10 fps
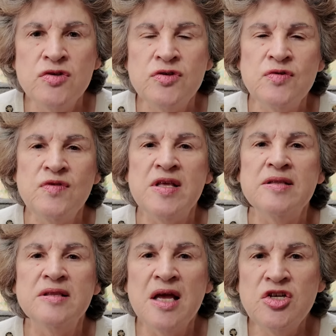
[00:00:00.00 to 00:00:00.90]
to the
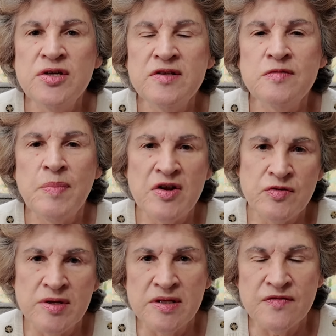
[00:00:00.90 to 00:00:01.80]
Legends
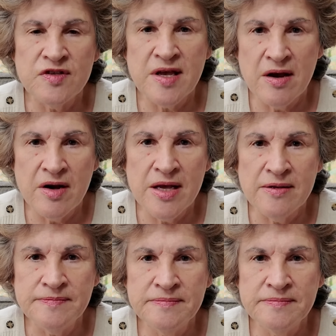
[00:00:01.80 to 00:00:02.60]
Petroglyphs area.